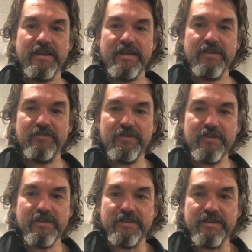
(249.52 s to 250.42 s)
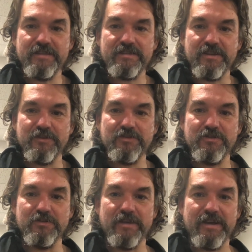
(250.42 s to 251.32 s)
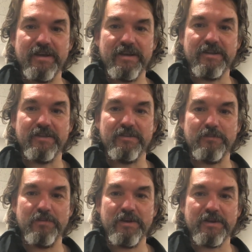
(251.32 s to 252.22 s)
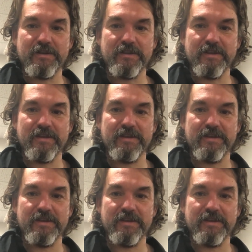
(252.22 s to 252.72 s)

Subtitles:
if you look at this though too, the angle of the pick, like,